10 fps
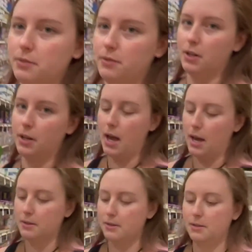to feed our
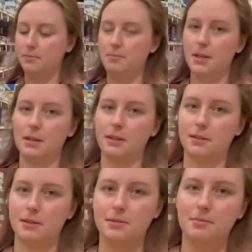cats, because
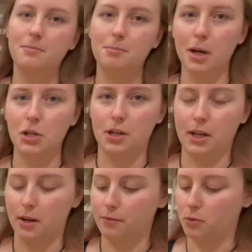
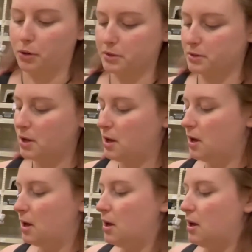budgeting, of course.
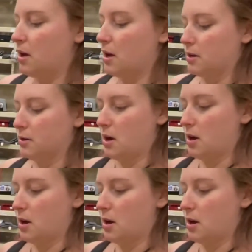And